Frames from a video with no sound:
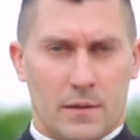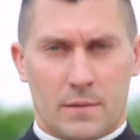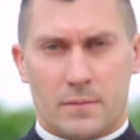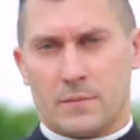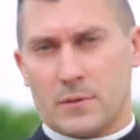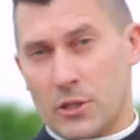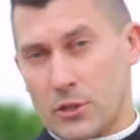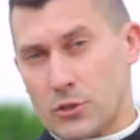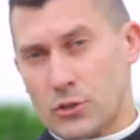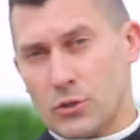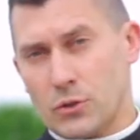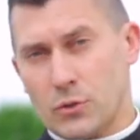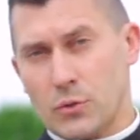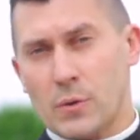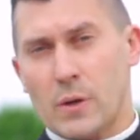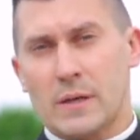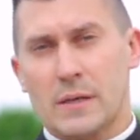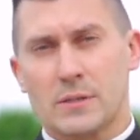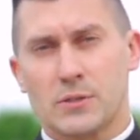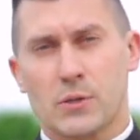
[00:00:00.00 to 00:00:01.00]
the
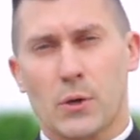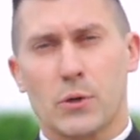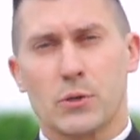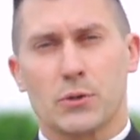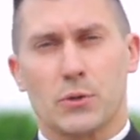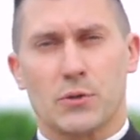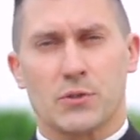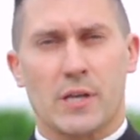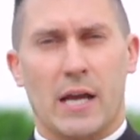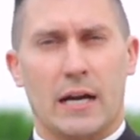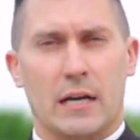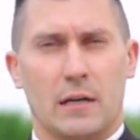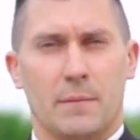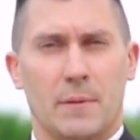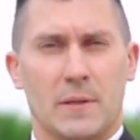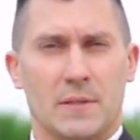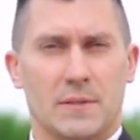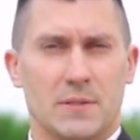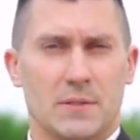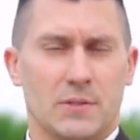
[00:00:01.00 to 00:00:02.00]
two social
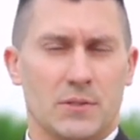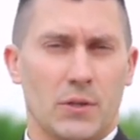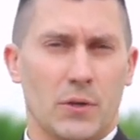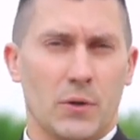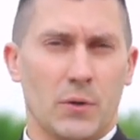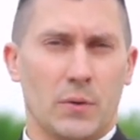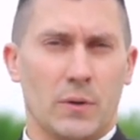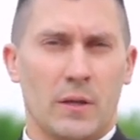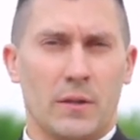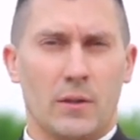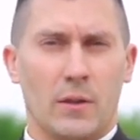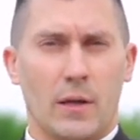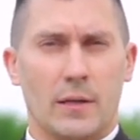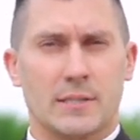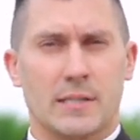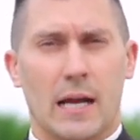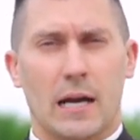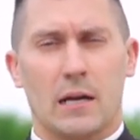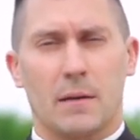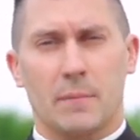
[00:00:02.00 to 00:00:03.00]
sacraments. So the
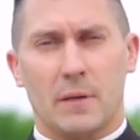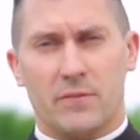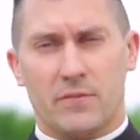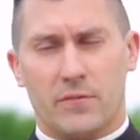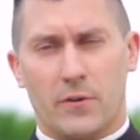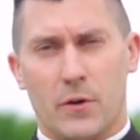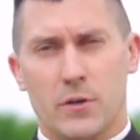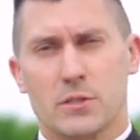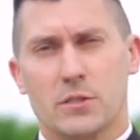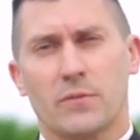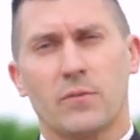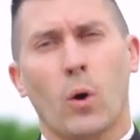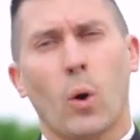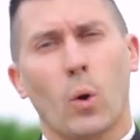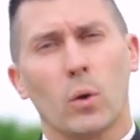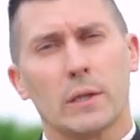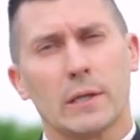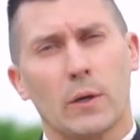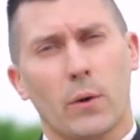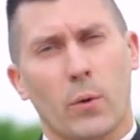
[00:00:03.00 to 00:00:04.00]
sacrament first of
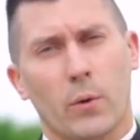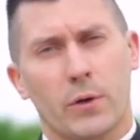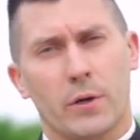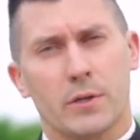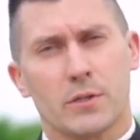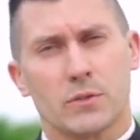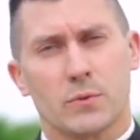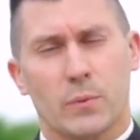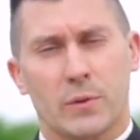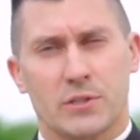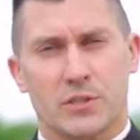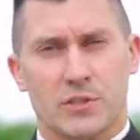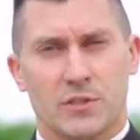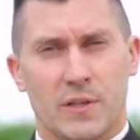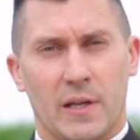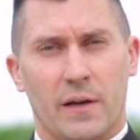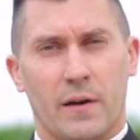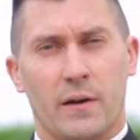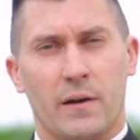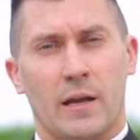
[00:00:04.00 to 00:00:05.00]
holy orders, which is
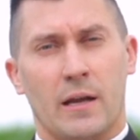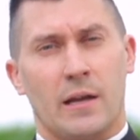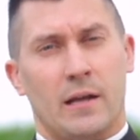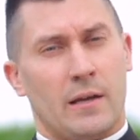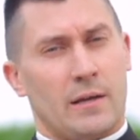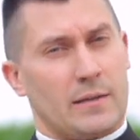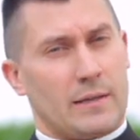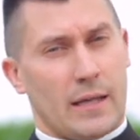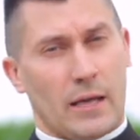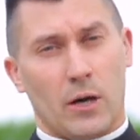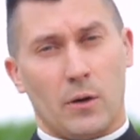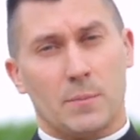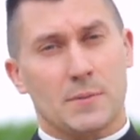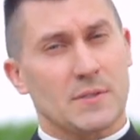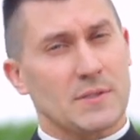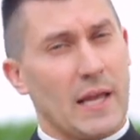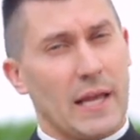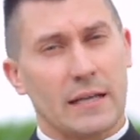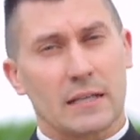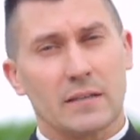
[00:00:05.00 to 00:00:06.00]
there to help
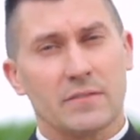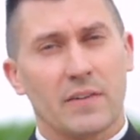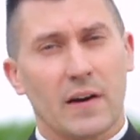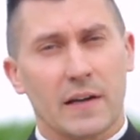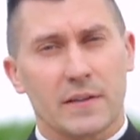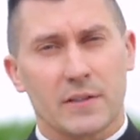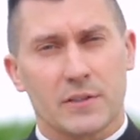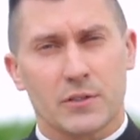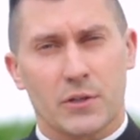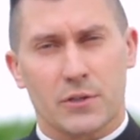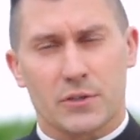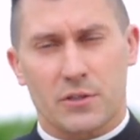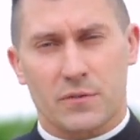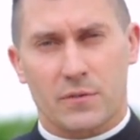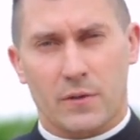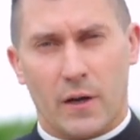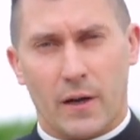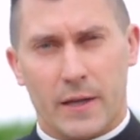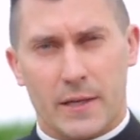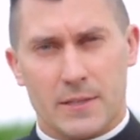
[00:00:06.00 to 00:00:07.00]
sanctify the Church
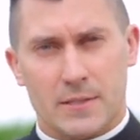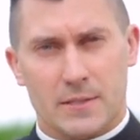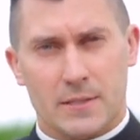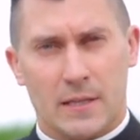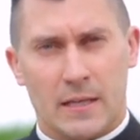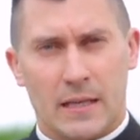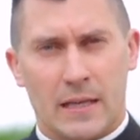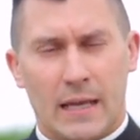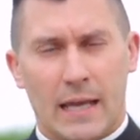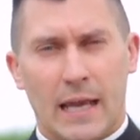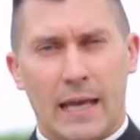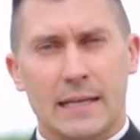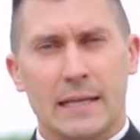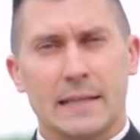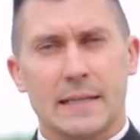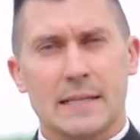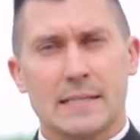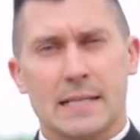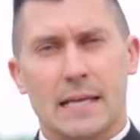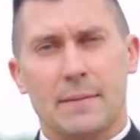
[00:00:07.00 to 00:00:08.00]
of Christ. And
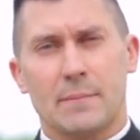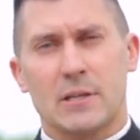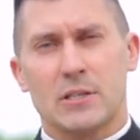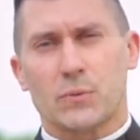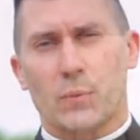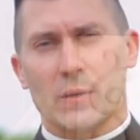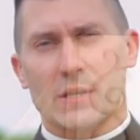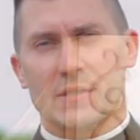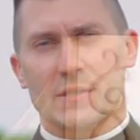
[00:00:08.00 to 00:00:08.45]
in this image we